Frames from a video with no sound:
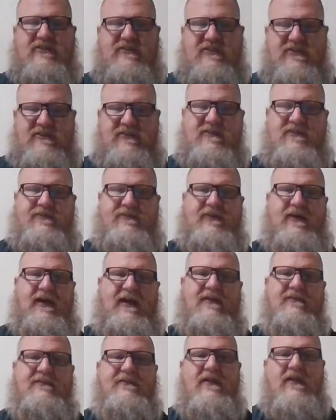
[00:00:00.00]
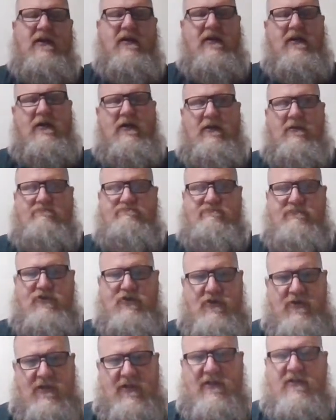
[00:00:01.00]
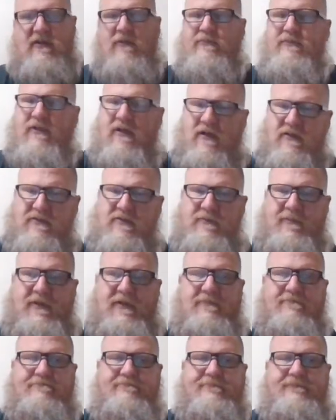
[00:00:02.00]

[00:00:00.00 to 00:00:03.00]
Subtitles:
65, you need to come talk to me.